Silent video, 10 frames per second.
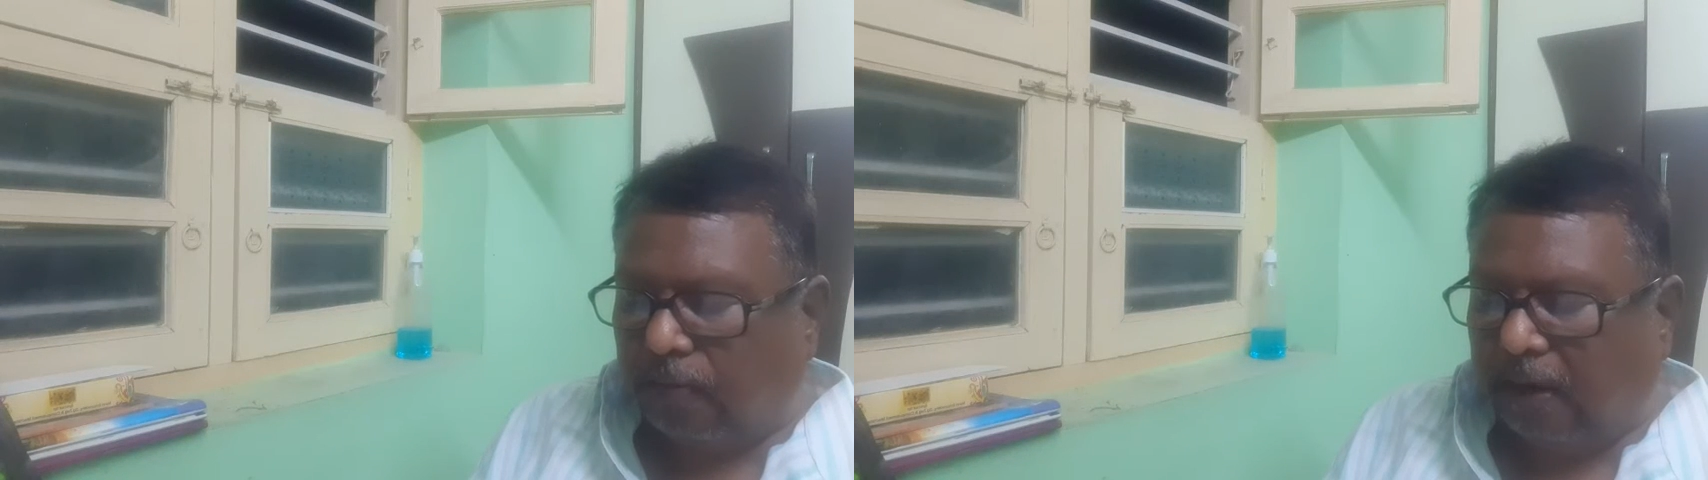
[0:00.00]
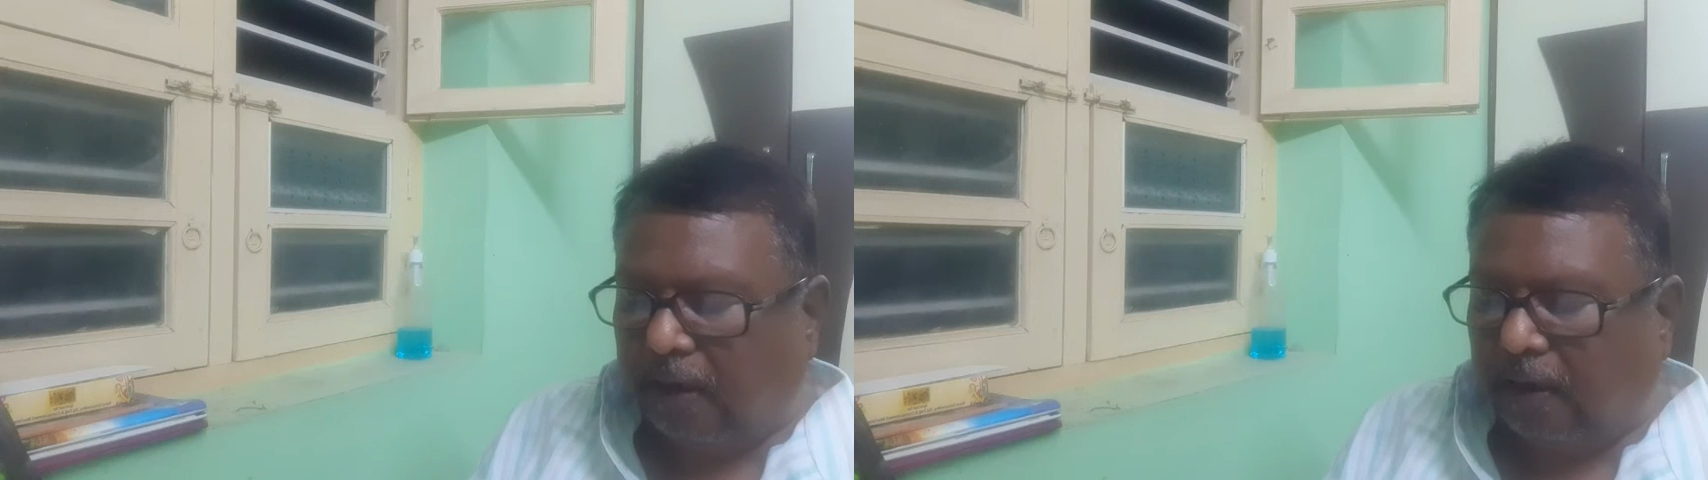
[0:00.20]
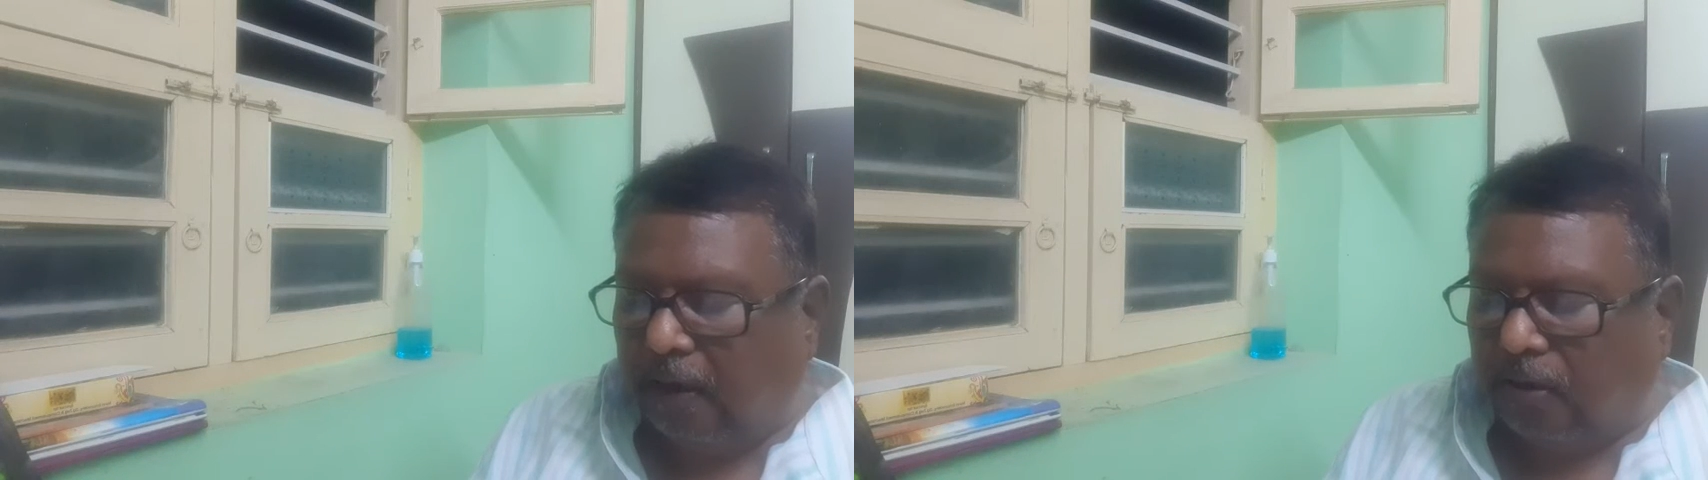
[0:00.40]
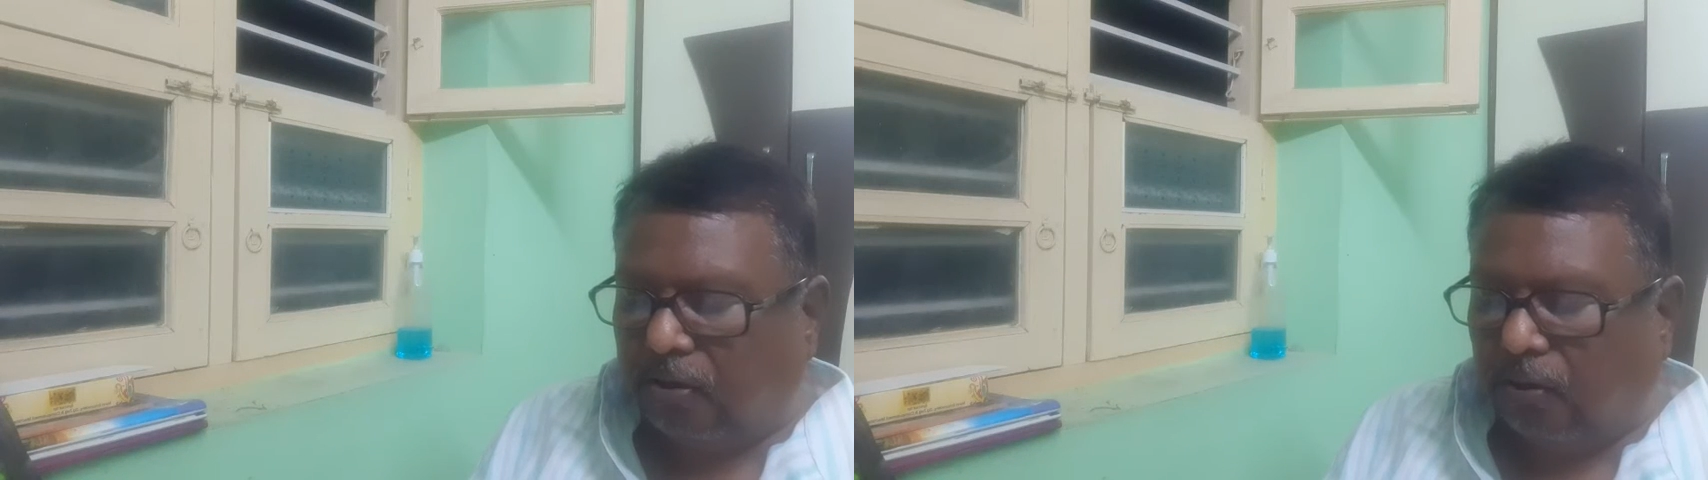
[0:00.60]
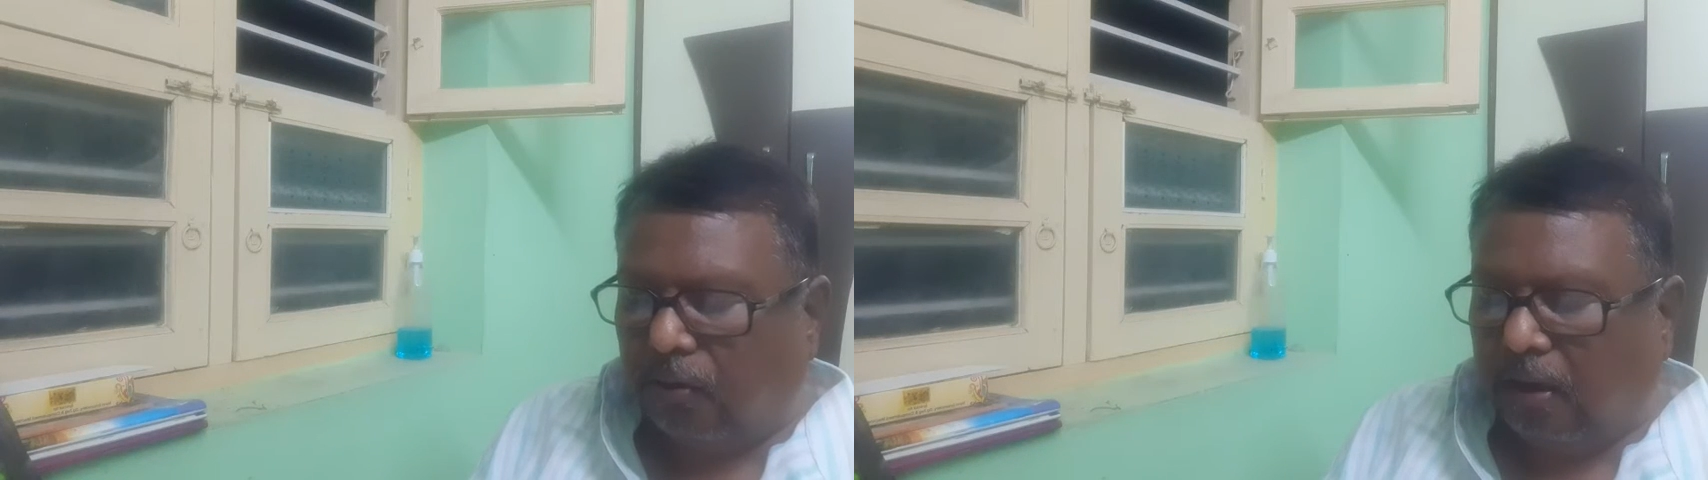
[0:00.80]
by
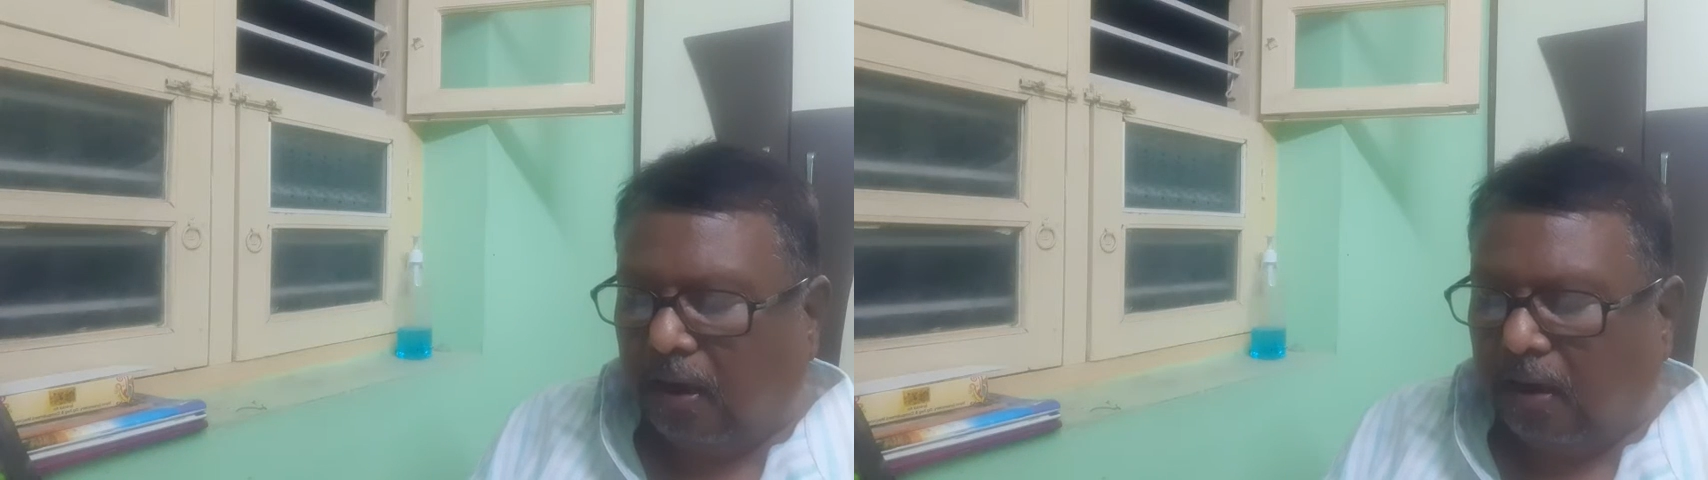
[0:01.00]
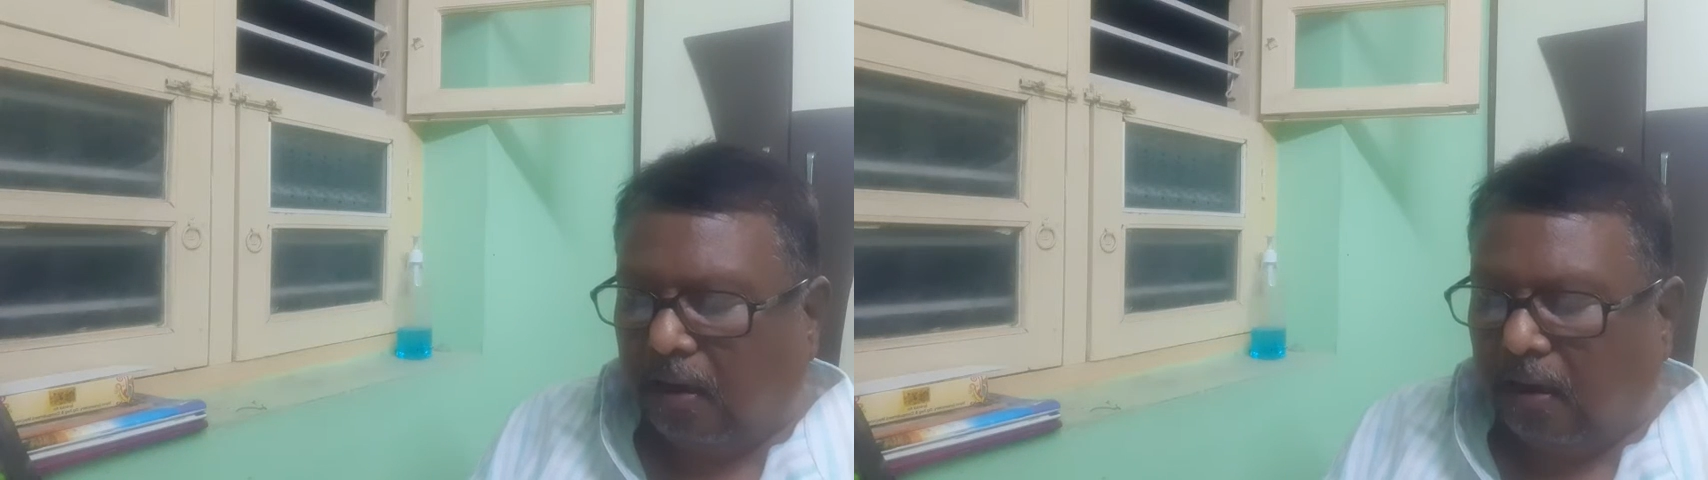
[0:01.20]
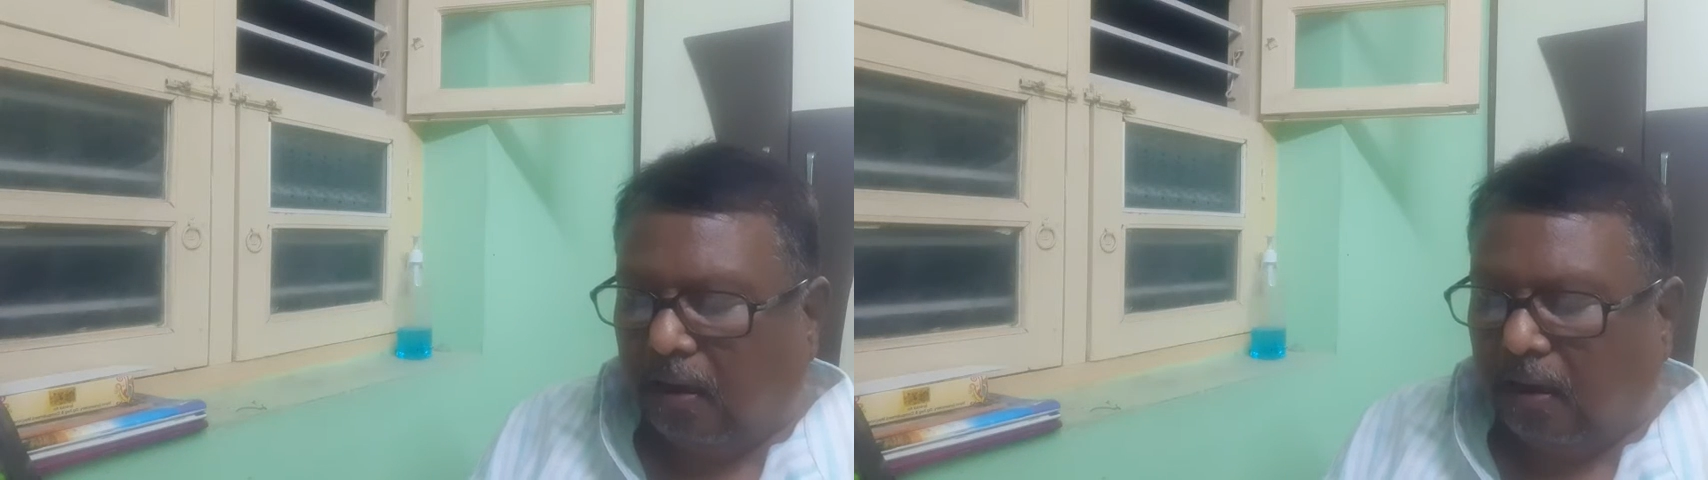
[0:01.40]
zona